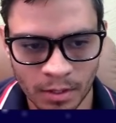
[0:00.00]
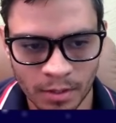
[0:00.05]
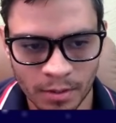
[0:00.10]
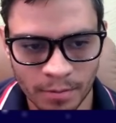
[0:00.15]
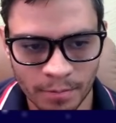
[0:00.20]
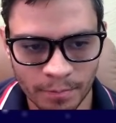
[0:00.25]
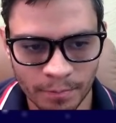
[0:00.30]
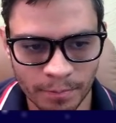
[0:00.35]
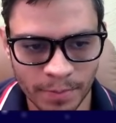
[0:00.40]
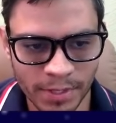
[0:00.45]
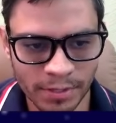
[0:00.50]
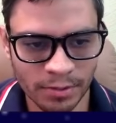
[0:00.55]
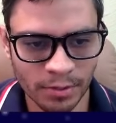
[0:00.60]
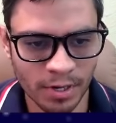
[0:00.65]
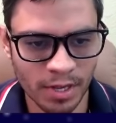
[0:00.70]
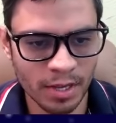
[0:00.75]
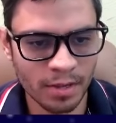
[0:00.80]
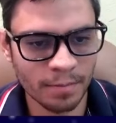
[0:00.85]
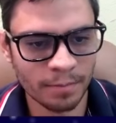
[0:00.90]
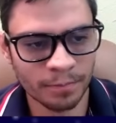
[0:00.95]

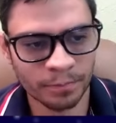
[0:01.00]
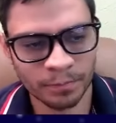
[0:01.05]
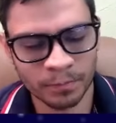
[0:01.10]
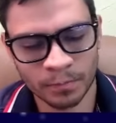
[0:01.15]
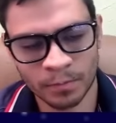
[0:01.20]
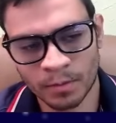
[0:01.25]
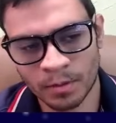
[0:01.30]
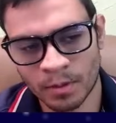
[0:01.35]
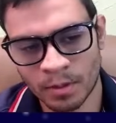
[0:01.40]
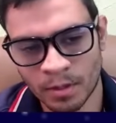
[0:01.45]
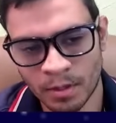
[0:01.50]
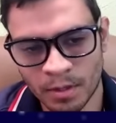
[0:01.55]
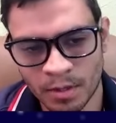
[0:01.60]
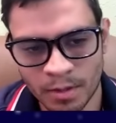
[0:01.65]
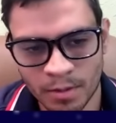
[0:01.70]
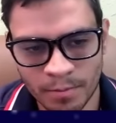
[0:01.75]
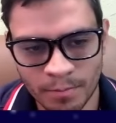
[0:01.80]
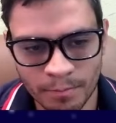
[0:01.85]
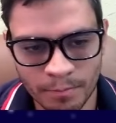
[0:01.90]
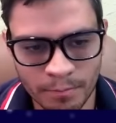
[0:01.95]
b3,
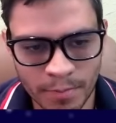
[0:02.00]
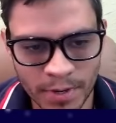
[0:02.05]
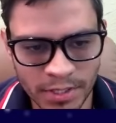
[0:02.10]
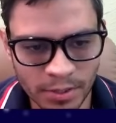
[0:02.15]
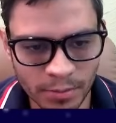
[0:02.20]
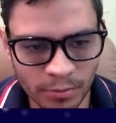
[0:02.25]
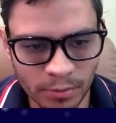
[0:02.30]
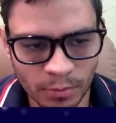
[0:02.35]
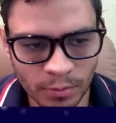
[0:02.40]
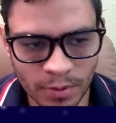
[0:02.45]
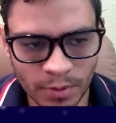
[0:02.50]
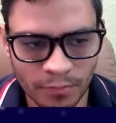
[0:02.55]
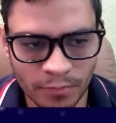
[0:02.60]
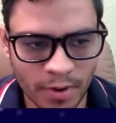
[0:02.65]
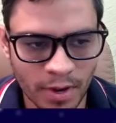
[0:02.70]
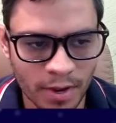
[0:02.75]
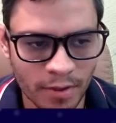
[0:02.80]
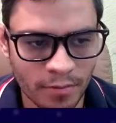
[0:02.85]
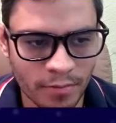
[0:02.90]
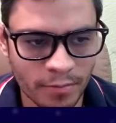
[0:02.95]
bishop to
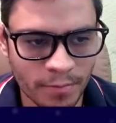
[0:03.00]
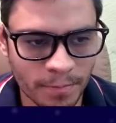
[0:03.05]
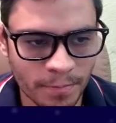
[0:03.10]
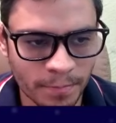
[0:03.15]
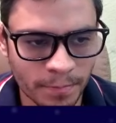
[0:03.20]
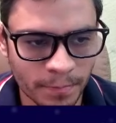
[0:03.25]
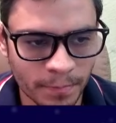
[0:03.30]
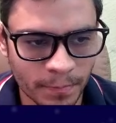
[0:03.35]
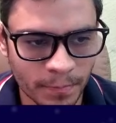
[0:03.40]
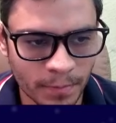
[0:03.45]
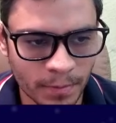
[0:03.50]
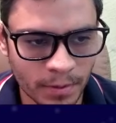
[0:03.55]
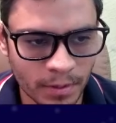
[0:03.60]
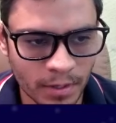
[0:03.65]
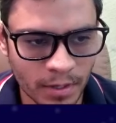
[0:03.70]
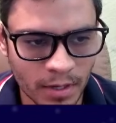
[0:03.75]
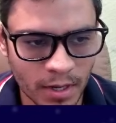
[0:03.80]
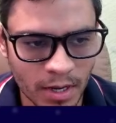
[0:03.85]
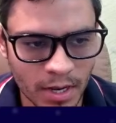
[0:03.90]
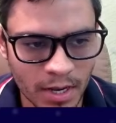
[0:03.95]
b5,
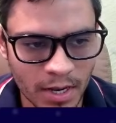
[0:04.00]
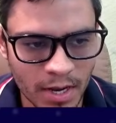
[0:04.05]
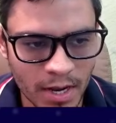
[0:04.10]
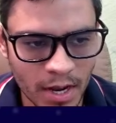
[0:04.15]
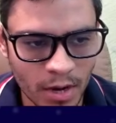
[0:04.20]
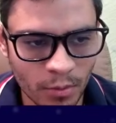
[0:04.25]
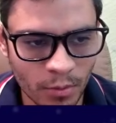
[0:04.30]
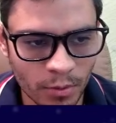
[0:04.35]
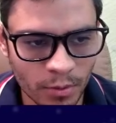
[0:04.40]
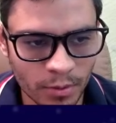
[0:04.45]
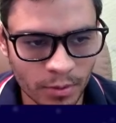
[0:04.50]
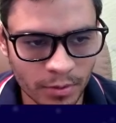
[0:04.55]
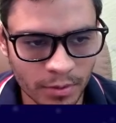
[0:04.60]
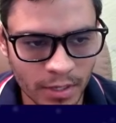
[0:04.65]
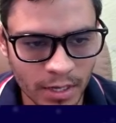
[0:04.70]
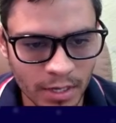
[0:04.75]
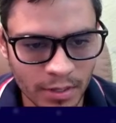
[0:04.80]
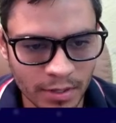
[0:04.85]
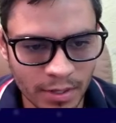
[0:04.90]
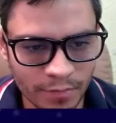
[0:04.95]
and now
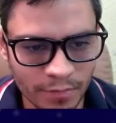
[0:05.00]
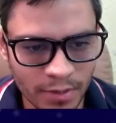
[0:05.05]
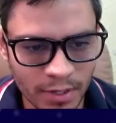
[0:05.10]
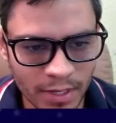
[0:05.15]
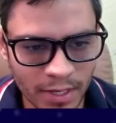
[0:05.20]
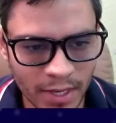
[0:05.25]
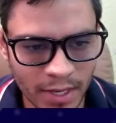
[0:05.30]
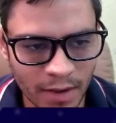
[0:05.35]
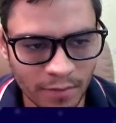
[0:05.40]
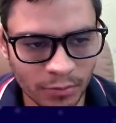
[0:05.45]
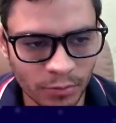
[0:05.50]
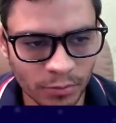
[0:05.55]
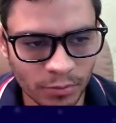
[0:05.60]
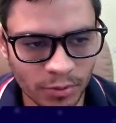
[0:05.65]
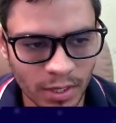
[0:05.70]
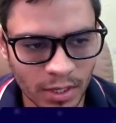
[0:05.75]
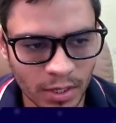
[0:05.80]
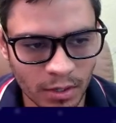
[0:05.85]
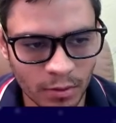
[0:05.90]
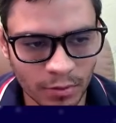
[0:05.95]
they definitely have to
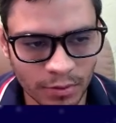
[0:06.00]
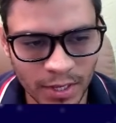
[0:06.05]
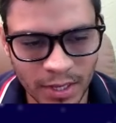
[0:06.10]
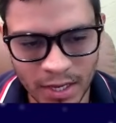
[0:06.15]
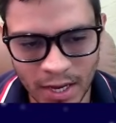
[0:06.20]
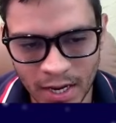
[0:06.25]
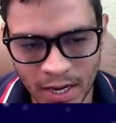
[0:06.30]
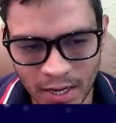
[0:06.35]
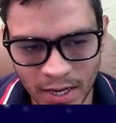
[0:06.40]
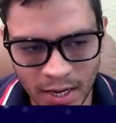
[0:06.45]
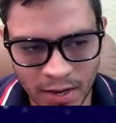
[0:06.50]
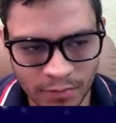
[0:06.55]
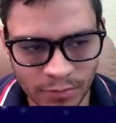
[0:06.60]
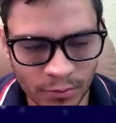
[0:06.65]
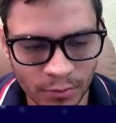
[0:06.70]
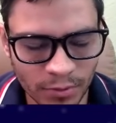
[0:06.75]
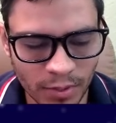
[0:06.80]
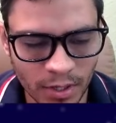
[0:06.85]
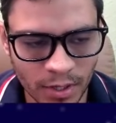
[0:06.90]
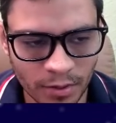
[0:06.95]
take, or they kind of have to
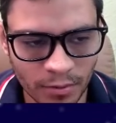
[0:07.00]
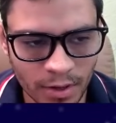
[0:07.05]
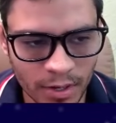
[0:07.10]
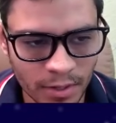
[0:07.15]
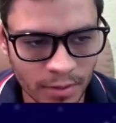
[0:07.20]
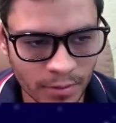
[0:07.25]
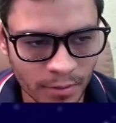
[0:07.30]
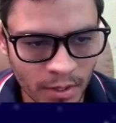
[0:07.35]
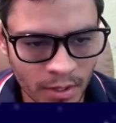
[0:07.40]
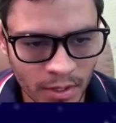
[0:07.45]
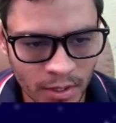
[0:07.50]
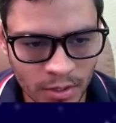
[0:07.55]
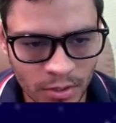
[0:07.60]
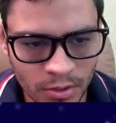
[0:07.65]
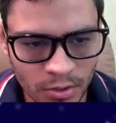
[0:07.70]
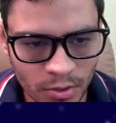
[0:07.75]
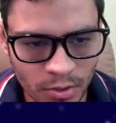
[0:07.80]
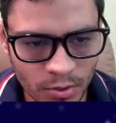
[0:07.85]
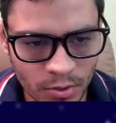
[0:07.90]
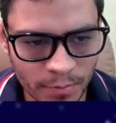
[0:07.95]
take, right?
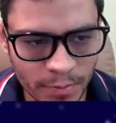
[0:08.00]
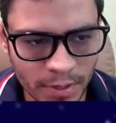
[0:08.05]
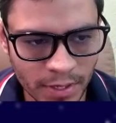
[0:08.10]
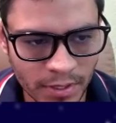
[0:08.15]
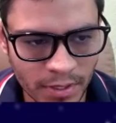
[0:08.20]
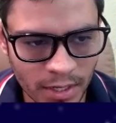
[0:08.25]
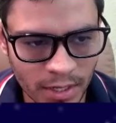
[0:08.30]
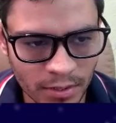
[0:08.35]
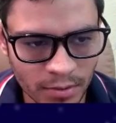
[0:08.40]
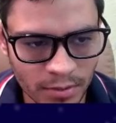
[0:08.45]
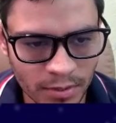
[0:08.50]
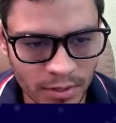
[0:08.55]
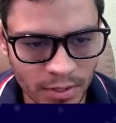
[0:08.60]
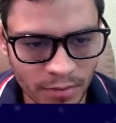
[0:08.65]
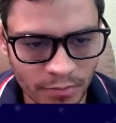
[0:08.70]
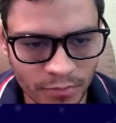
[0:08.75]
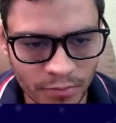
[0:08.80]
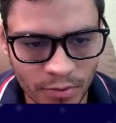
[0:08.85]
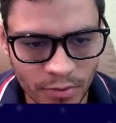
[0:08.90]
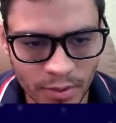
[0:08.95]
So b takes on
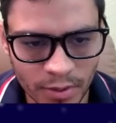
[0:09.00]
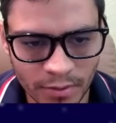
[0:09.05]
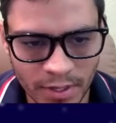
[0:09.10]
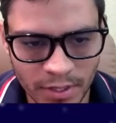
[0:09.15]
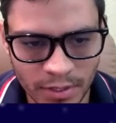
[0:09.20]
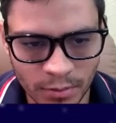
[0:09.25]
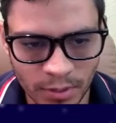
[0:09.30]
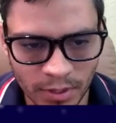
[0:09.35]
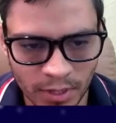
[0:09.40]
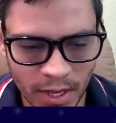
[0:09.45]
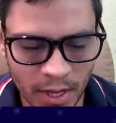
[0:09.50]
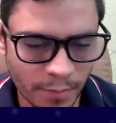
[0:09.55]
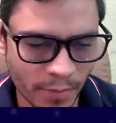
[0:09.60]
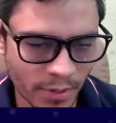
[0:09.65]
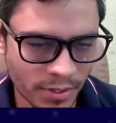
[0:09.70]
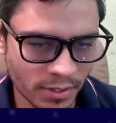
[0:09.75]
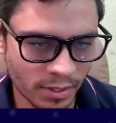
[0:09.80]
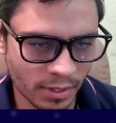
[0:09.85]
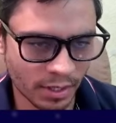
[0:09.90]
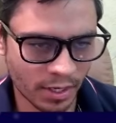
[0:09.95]
c4, that's what
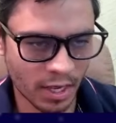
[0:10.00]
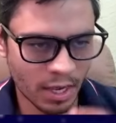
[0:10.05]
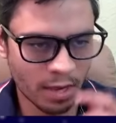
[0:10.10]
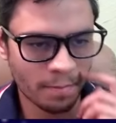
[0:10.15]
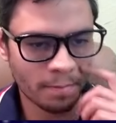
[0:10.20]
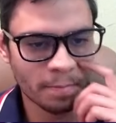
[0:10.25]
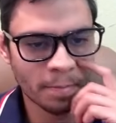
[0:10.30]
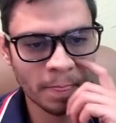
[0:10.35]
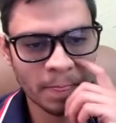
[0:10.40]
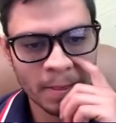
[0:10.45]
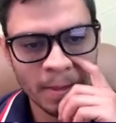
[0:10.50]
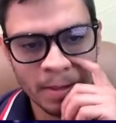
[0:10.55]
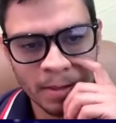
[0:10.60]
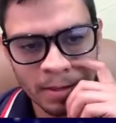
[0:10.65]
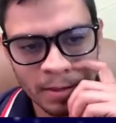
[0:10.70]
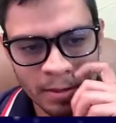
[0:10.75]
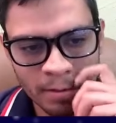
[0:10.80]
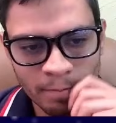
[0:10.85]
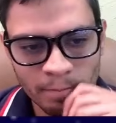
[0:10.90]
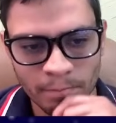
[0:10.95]
happens in the game.
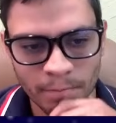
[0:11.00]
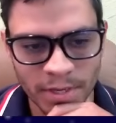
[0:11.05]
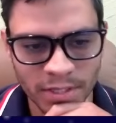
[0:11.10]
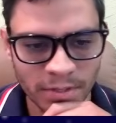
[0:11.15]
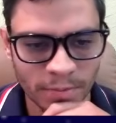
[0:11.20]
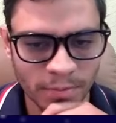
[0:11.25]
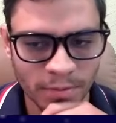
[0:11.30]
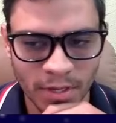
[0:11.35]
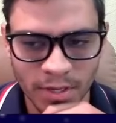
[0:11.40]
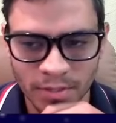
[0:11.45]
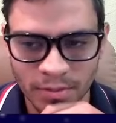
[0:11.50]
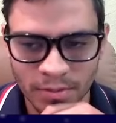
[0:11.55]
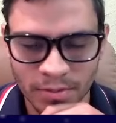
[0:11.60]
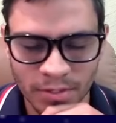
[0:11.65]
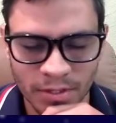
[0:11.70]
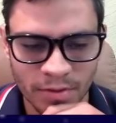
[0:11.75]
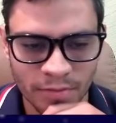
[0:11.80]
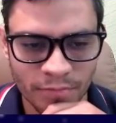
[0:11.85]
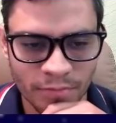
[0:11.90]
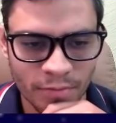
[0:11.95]
Bishop takes on
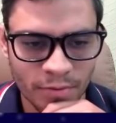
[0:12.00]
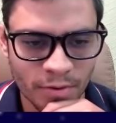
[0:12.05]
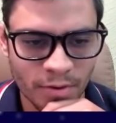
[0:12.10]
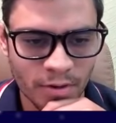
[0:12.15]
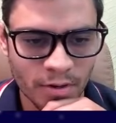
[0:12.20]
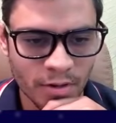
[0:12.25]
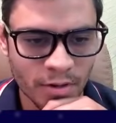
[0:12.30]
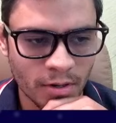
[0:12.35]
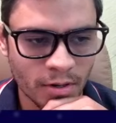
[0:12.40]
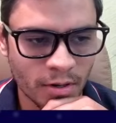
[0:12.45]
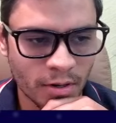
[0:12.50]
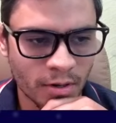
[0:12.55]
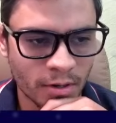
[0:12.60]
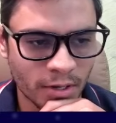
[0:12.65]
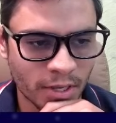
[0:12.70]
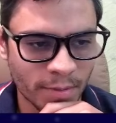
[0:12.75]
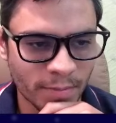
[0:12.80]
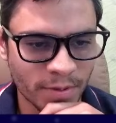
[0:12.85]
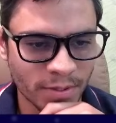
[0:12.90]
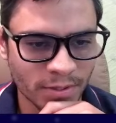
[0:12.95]
c4.
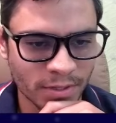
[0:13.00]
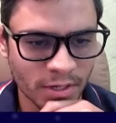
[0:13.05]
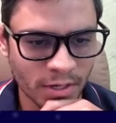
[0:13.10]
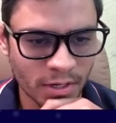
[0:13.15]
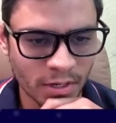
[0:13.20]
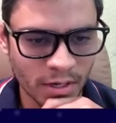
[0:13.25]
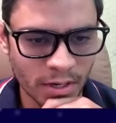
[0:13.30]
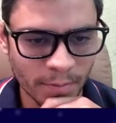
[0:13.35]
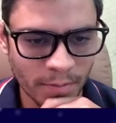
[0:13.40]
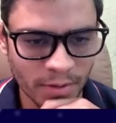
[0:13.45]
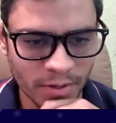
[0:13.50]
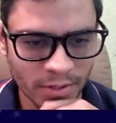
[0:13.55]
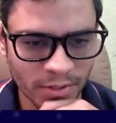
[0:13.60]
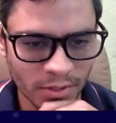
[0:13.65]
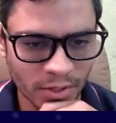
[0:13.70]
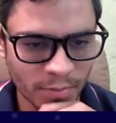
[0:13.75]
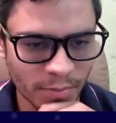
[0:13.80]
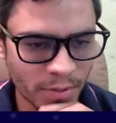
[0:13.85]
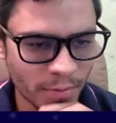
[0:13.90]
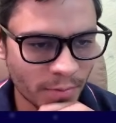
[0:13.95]
Give me a second, I'm gonna
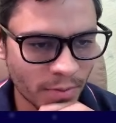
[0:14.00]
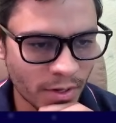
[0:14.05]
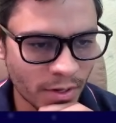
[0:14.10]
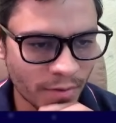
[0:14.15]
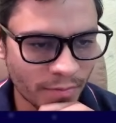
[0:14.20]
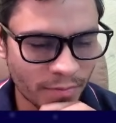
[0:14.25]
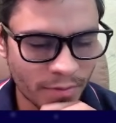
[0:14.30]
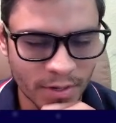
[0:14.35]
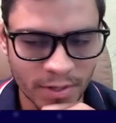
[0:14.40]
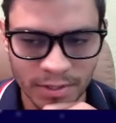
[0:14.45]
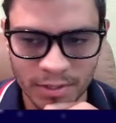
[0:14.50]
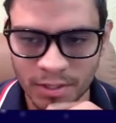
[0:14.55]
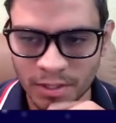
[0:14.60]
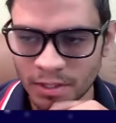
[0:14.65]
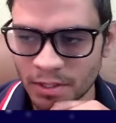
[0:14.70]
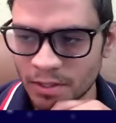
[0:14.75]
stop the video for a sec.